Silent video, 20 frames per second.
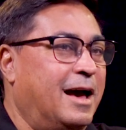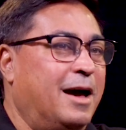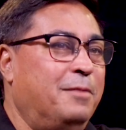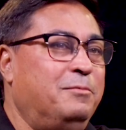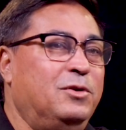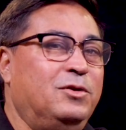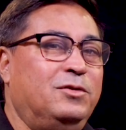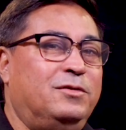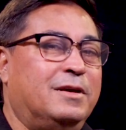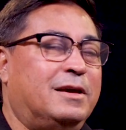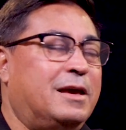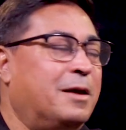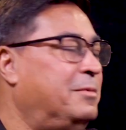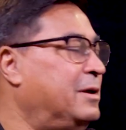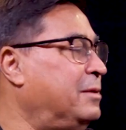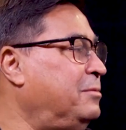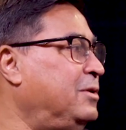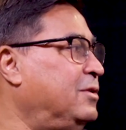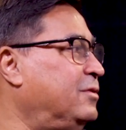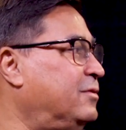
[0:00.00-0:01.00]
and music. I
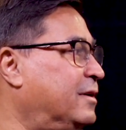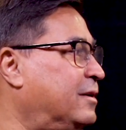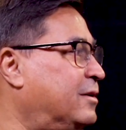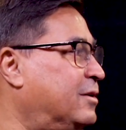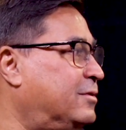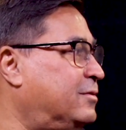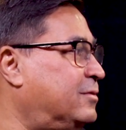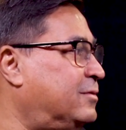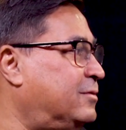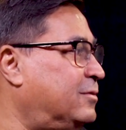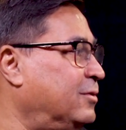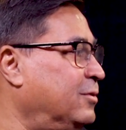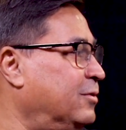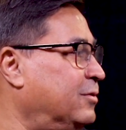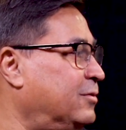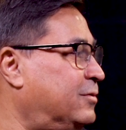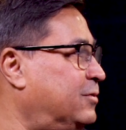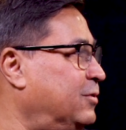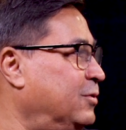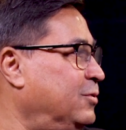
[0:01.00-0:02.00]
mean, music
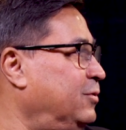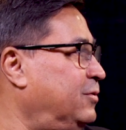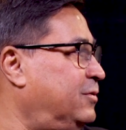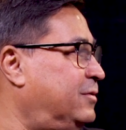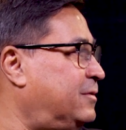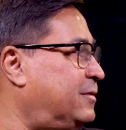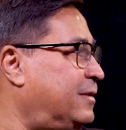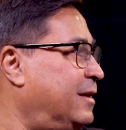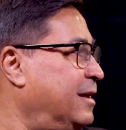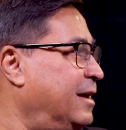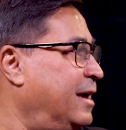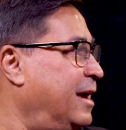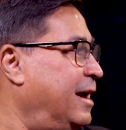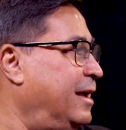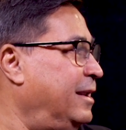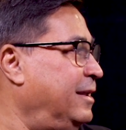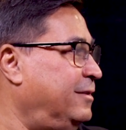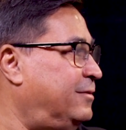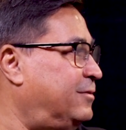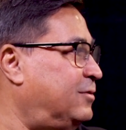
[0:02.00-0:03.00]
soothes
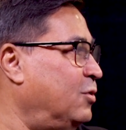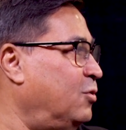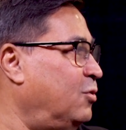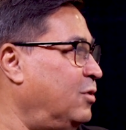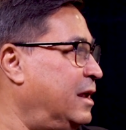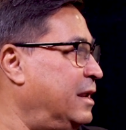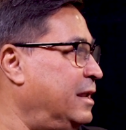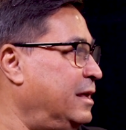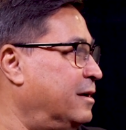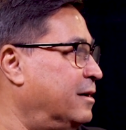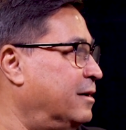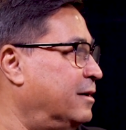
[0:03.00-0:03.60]
any soul, any hurt